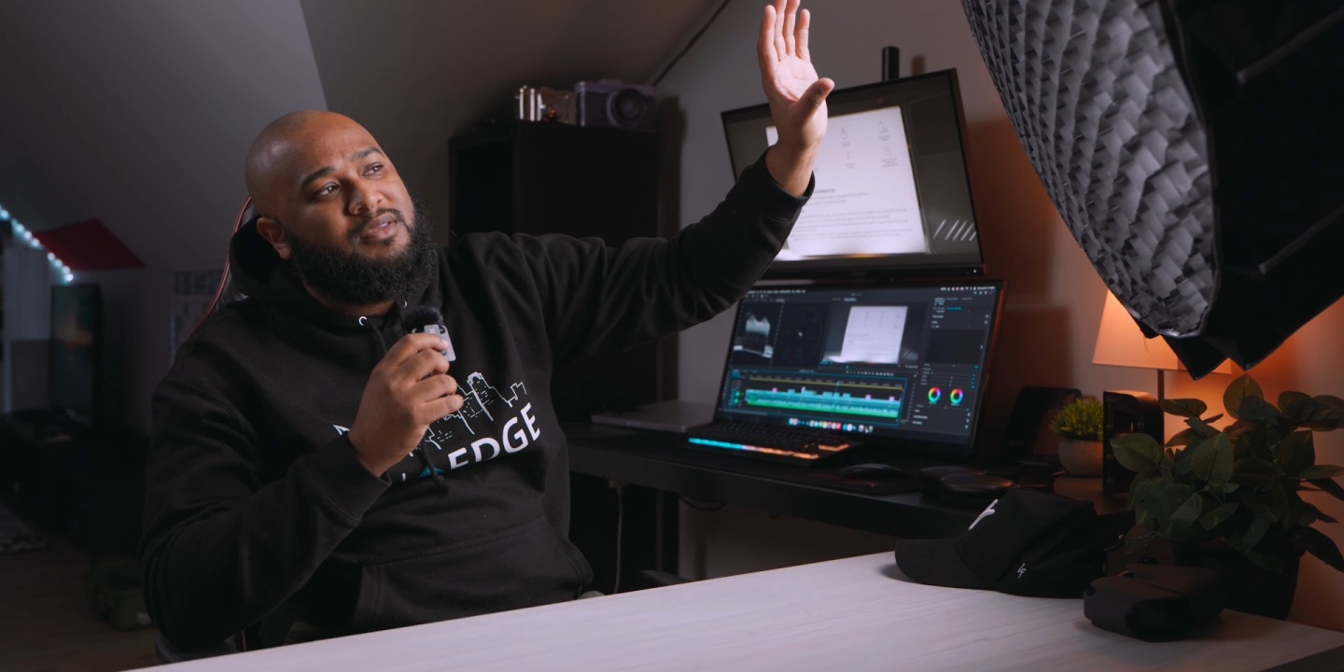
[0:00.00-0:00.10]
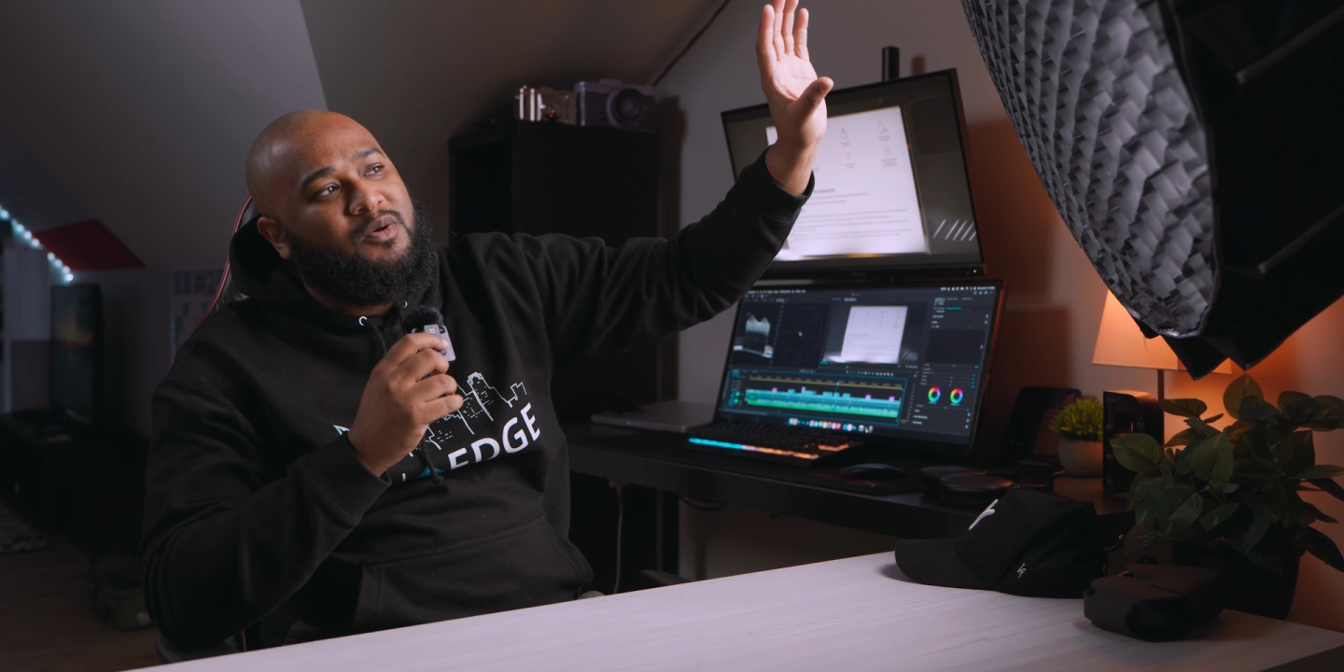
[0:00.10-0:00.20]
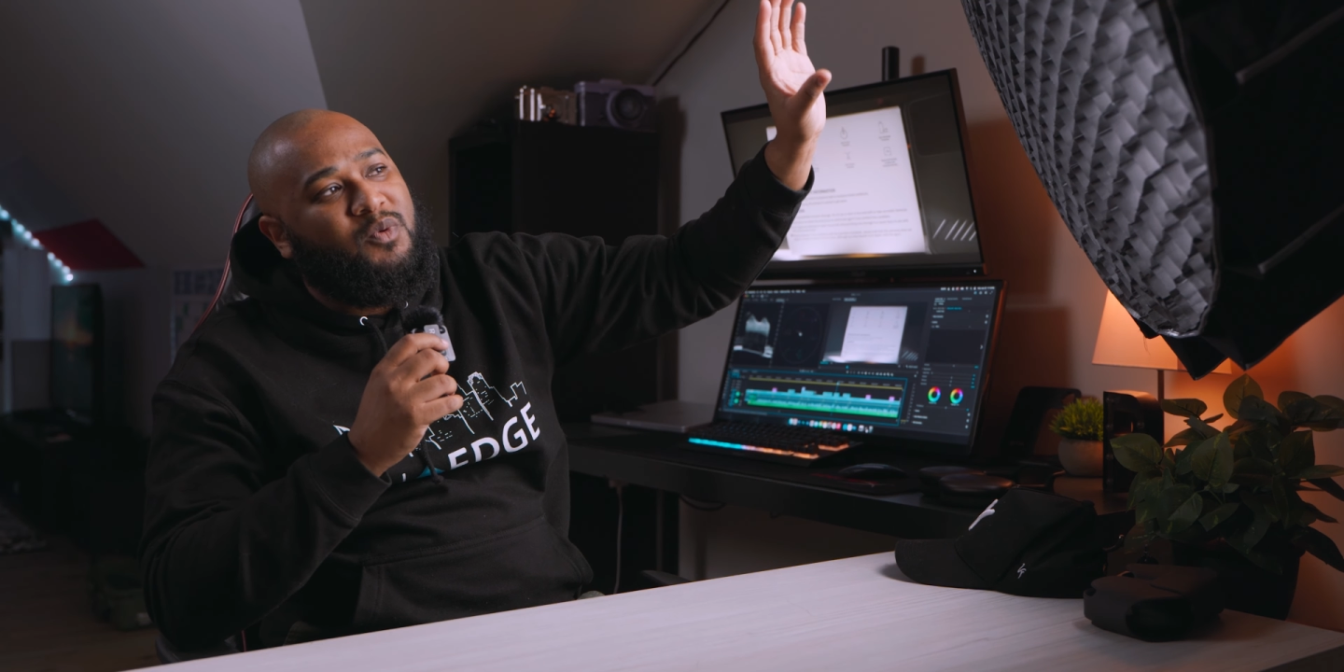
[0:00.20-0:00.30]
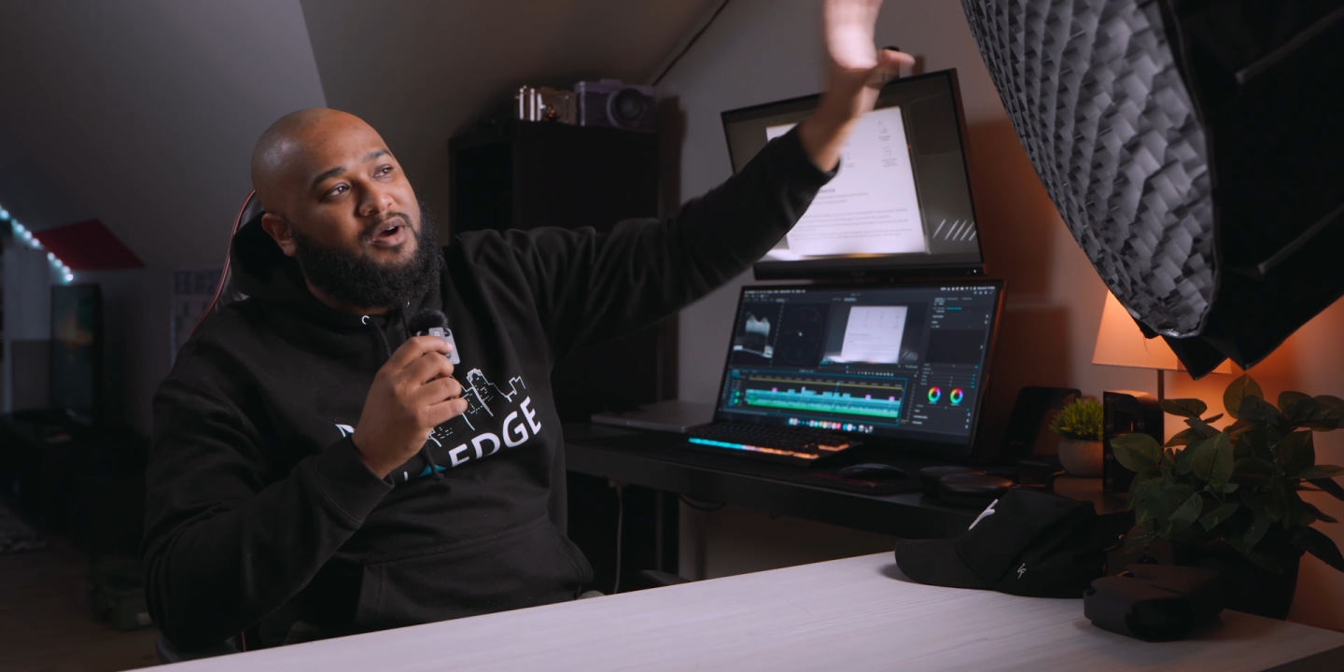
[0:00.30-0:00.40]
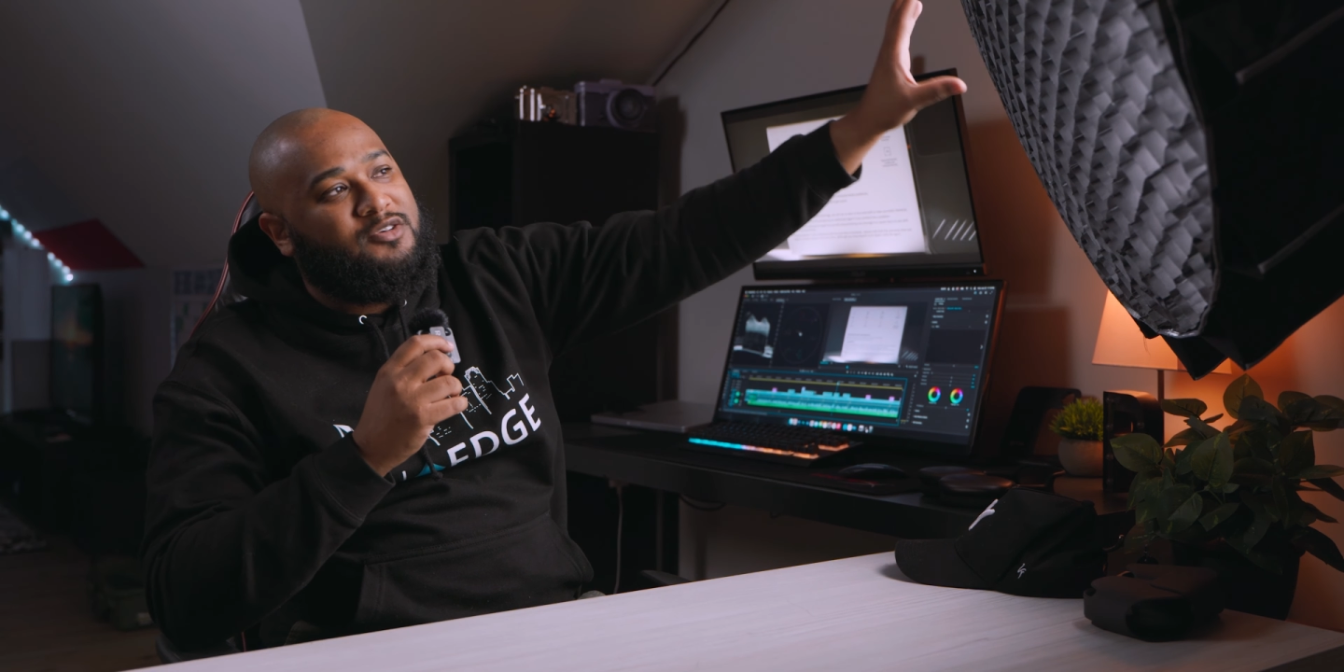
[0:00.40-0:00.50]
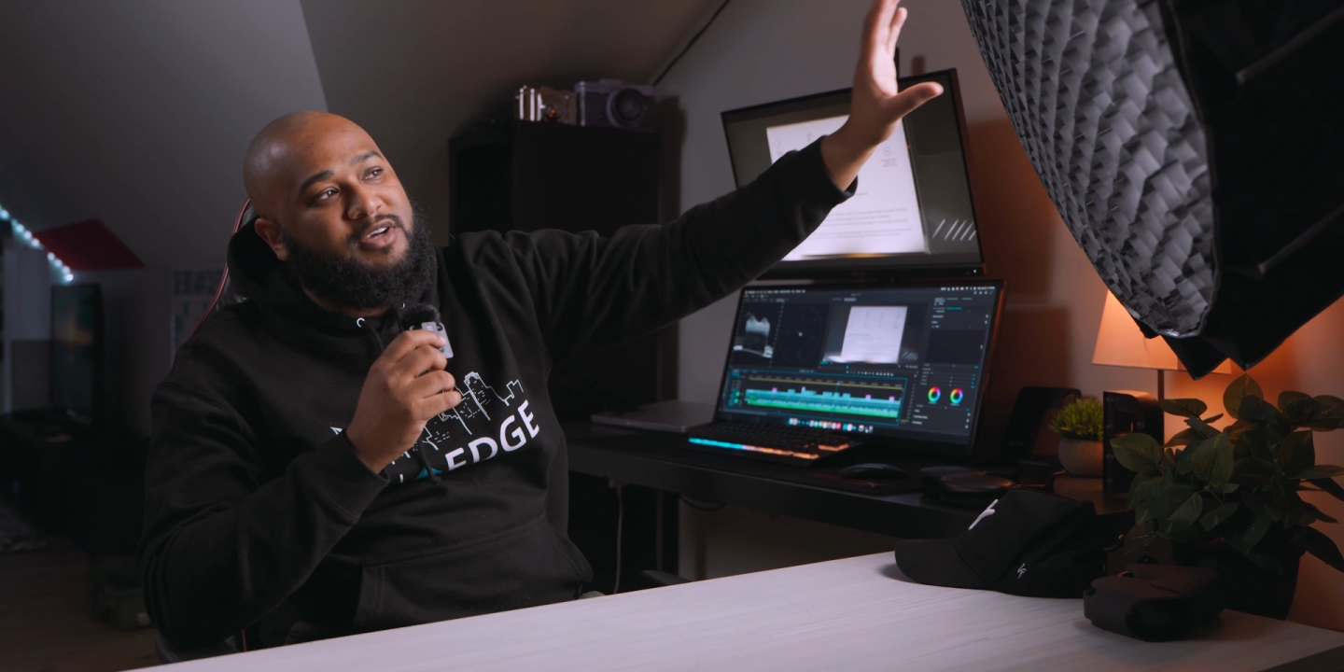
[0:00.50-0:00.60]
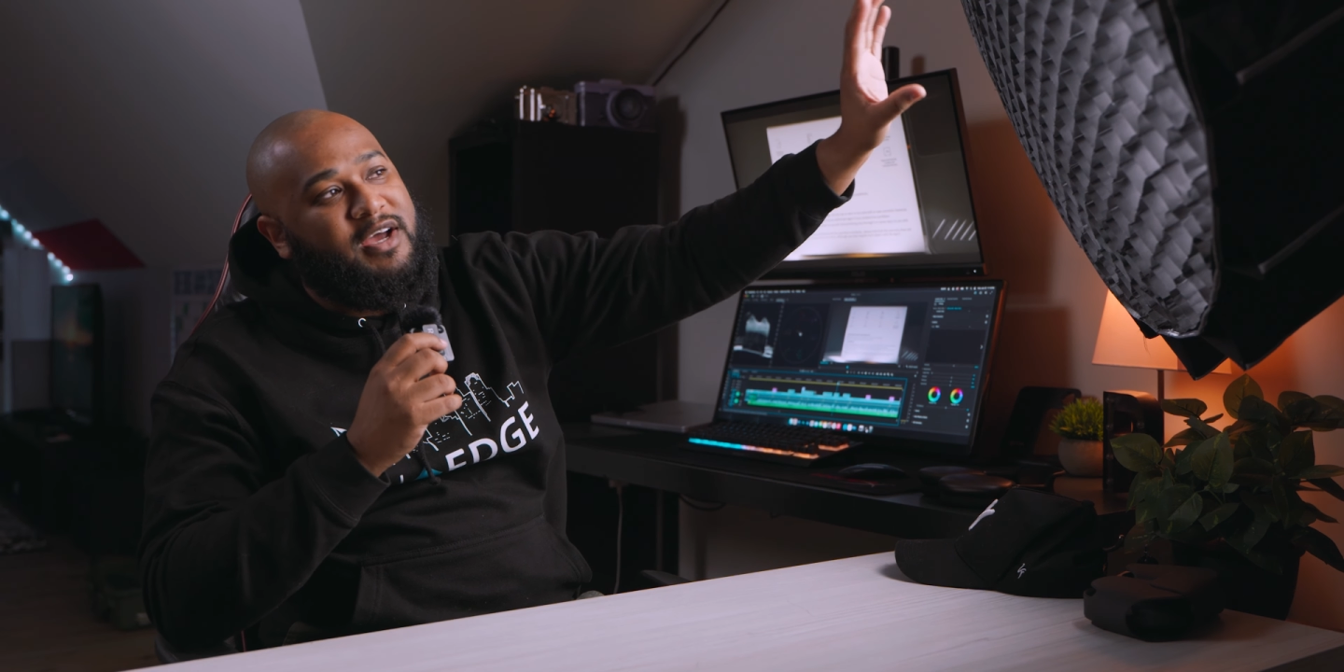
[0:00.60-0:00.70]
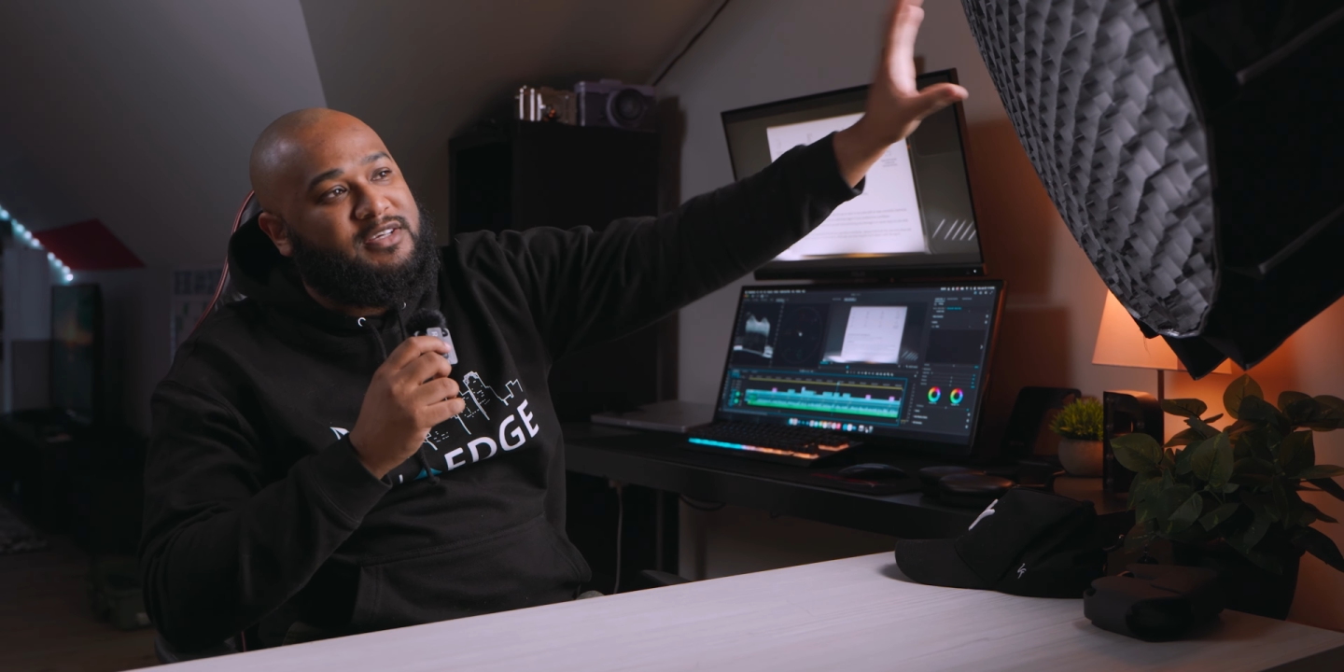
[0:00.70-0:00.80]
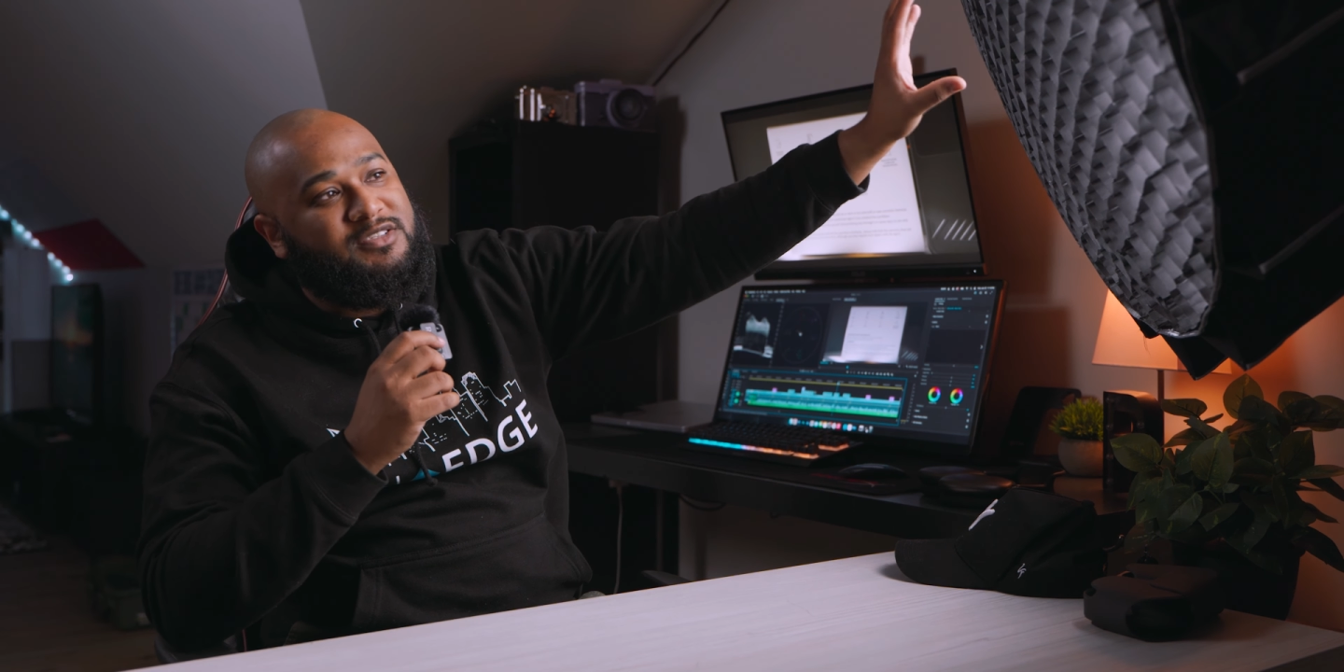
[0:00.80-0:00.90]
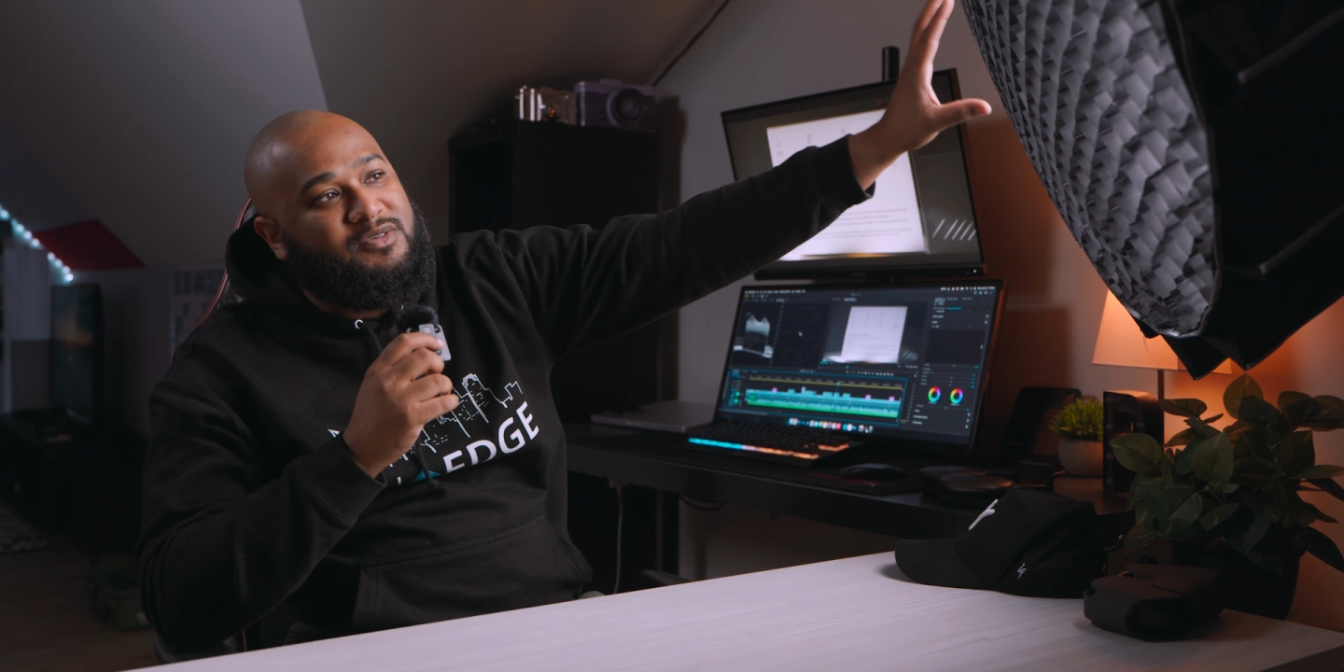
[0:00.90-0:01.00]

the 100X is